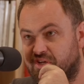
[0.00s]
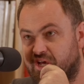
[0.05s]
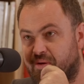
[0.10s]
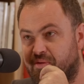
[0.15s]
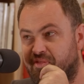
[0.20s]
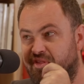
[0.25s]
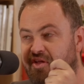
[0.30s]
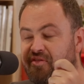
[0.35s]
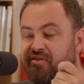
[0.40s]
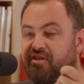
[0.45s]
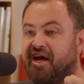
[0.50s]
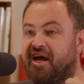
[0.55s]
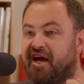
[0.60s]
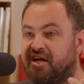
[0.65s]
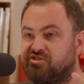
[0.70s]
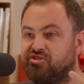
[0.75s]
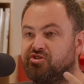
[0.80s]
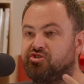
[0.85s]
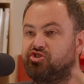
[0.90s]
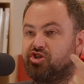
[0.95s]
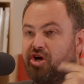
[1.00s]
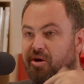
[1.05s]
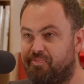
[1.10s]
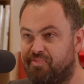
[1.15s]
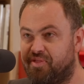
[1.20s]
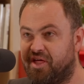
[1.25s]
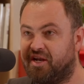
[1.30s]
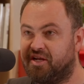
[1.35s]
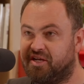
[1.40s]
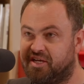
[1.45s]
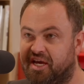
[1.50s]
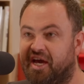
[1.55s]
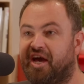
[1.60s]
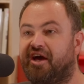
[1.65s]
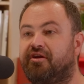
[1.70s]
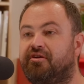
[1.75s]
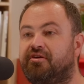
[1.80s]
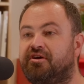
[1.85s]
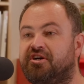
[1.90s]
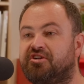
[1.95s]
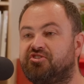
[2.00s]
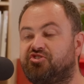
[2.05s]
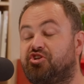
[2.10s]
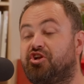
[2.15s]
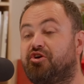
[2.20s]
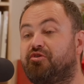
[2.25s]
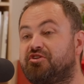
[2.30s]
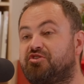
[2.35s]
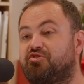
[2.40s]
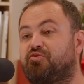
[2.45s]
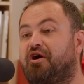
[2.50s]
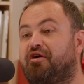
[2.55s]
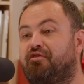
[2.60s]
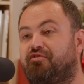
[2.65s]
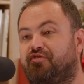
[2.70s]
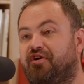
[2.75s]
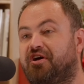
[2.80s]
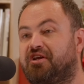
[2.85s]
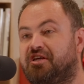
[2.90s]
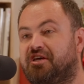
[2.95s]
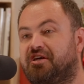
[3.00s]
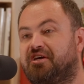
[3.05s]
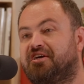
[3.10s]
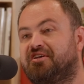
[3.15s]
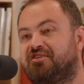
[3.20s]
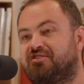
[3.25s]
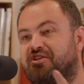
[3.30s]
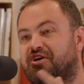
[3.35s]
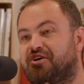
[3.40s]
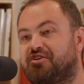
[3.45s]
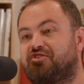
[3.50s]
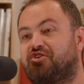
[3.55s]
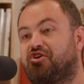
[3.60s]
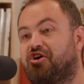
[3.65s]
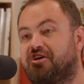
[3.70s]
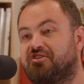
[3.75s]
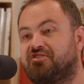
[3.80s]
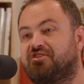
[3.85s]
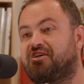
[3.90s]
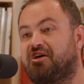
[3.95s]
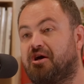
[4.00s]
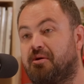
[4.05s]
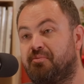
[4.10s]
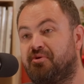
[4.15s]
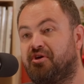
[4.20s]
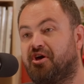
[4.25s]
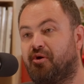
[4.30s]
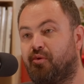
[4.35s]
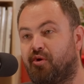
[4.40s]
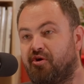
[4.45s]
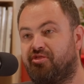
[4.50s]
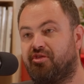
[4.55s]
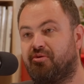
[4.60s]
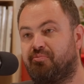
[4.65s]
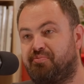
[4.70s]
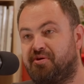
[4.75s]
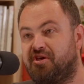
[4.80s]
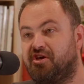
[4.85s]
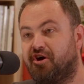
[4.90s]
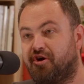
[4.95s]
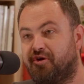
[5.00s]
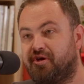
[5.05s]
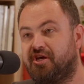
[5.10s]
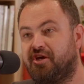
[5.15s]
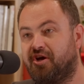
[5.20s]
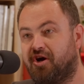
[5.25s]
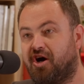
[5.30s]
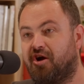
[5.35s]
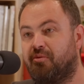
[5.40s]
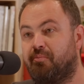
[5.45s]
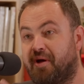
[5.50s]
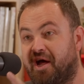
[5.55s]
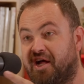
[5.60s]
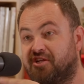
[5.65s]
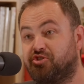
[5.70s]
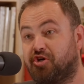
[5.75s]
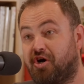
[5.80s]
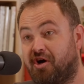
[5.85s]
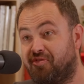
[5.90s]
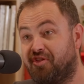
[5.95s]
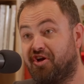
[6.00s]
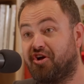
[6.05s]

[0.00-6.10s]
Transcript: And then they had to drop that again. Do you know what's quite funny? Is those cars come here with the POER badge on the